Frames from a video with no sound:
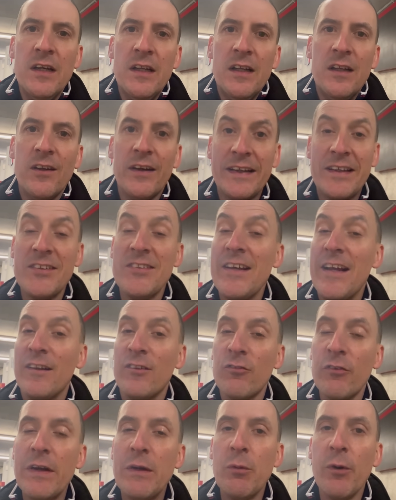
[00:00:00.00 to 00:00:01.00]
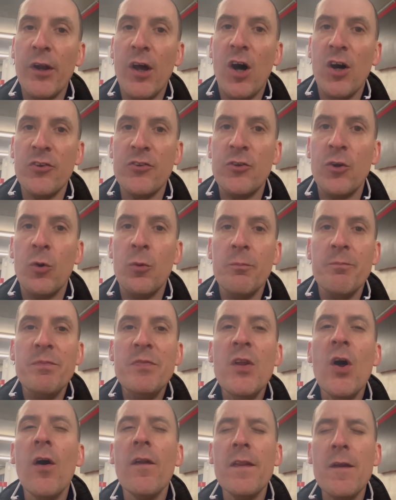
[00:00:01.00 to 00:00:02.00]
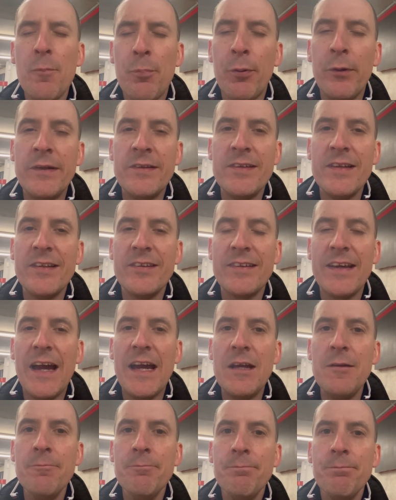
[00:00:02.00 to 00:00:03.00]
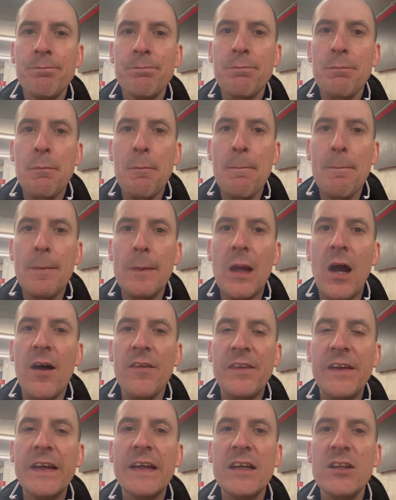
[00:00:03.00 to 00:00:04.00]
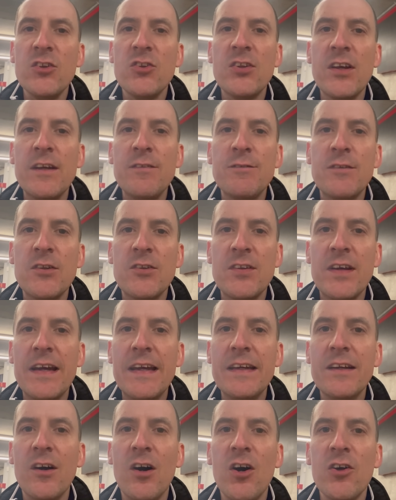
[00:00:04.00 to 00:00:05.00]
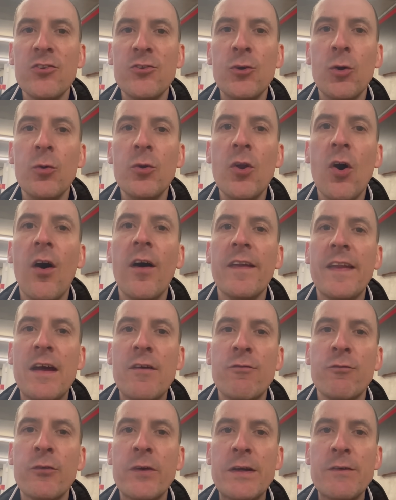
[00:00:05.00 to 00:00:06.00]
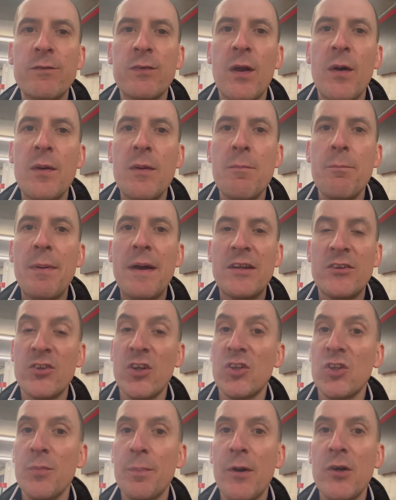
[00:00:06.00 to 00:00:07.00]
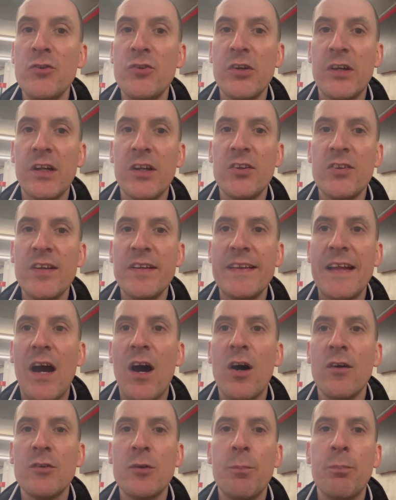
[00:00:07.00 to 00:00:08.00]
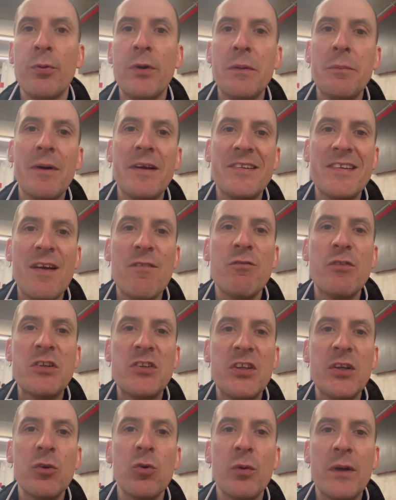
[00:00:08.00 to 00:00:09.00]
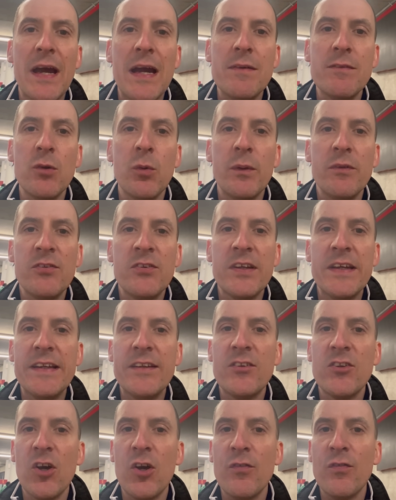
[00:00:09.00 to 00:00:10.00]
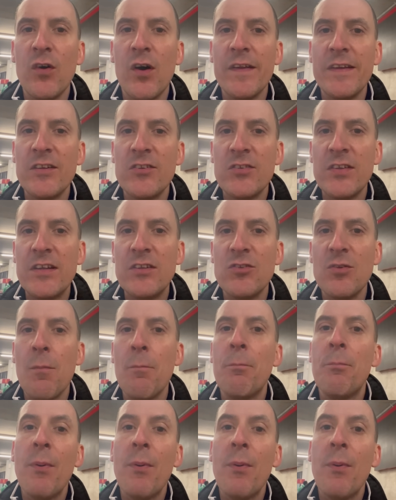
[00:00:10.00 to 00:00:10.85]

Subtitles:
Like I said, 3-1 Arsenal, not the prettiest game. I think it's safe to say Arsenal not at their free-flowing best. I suppose you could have said that after pretty much every single game that we've seen so far this season.